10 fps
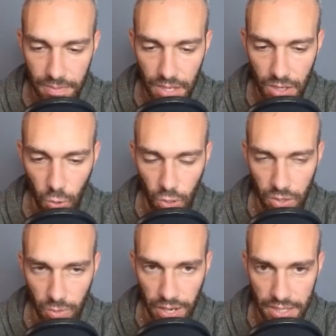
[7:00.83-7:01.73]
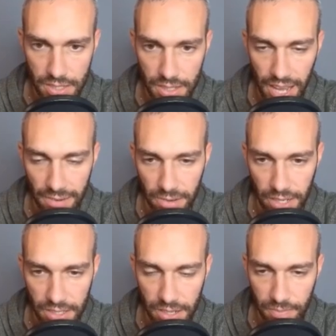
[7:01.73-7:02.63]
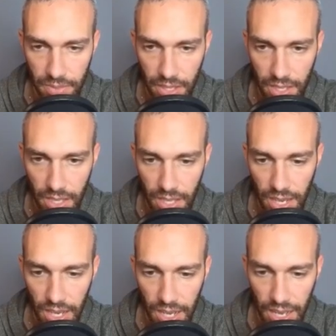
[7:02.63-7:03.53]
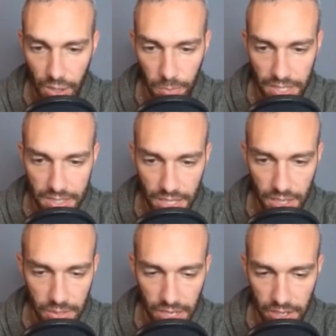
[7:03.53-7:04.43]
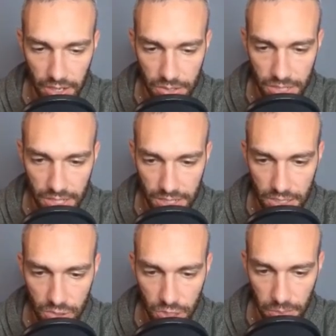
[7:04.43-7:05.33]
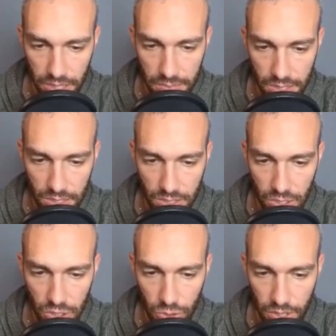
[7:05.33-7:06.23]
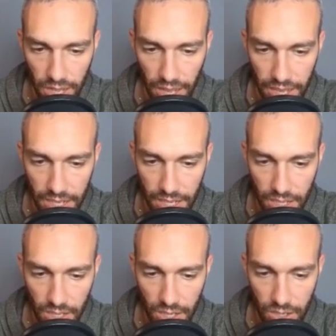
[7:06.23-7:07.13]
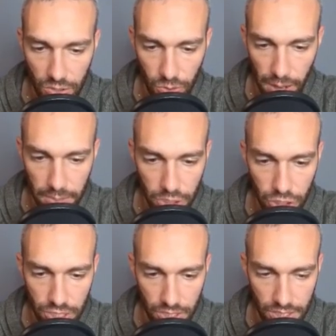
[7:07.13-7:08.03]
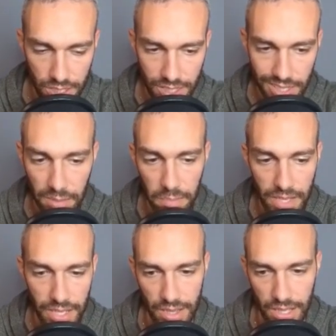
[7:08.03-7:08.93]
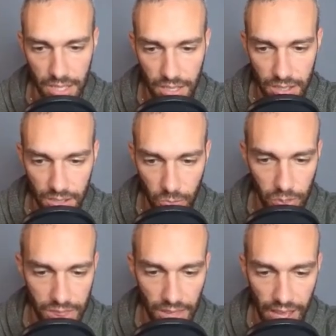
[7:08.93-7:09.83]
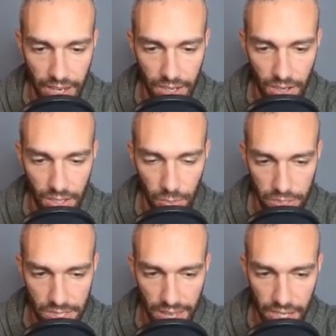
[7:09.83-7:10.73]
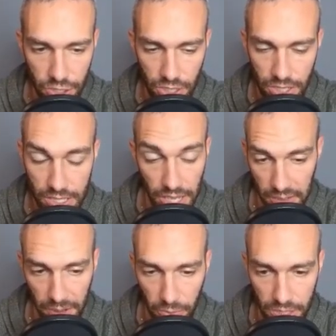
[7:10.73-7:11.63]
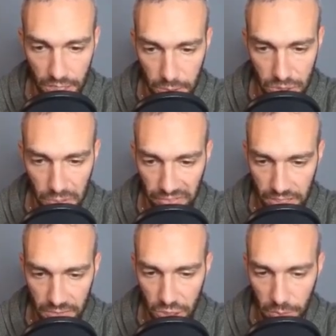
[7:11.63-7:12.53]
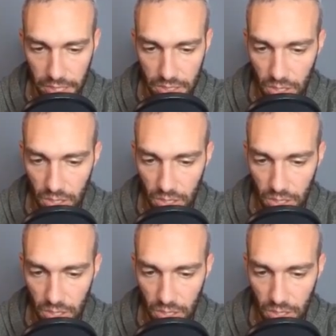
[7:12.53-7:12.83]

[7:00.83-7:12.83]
a quarter right, half right. I don't mind staying in with the Ariados and getting to the Trailblades because you can grab a shield immediately with that on the Whiscash, take them out with a double super effective Trailblaze,